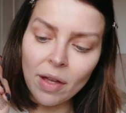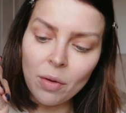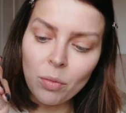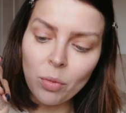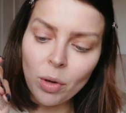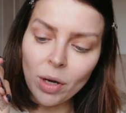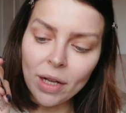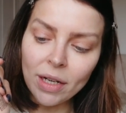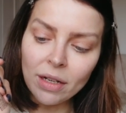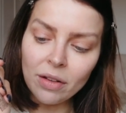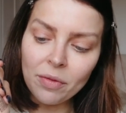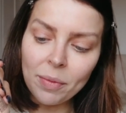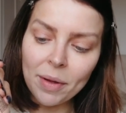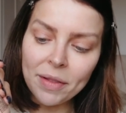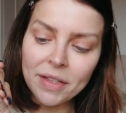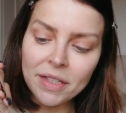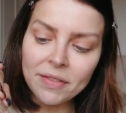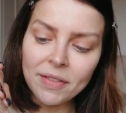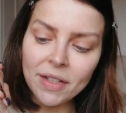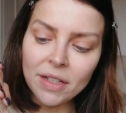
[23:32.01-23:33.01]
And what I love about
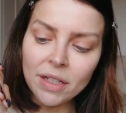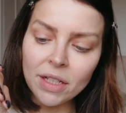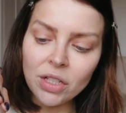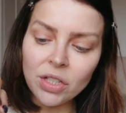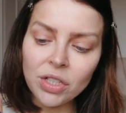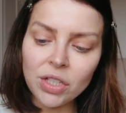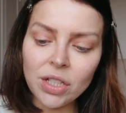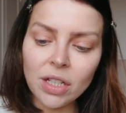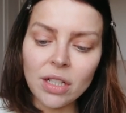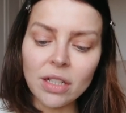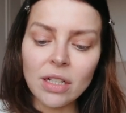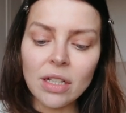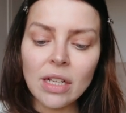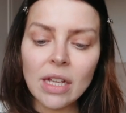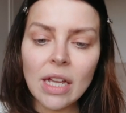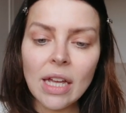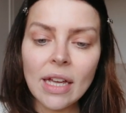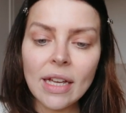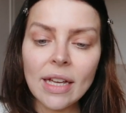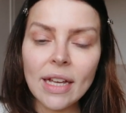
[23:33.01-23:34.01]
this foundation
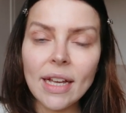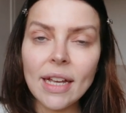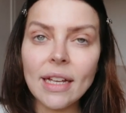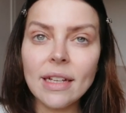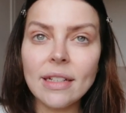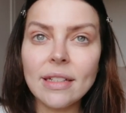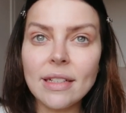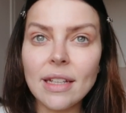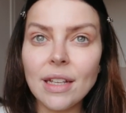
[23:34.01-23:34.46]
is